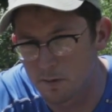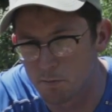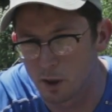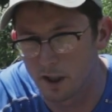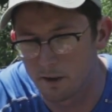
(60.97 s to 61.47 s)

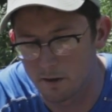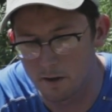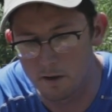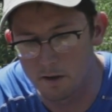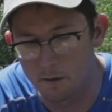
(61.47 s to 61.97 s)
but
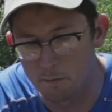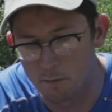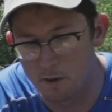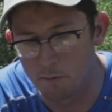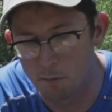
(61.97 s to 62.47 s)
the,
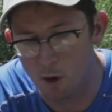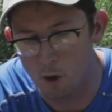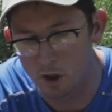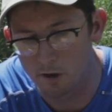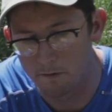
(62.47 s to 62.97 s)
the
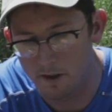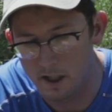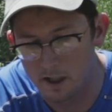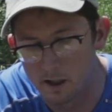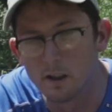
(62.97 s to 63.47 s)
bulk of the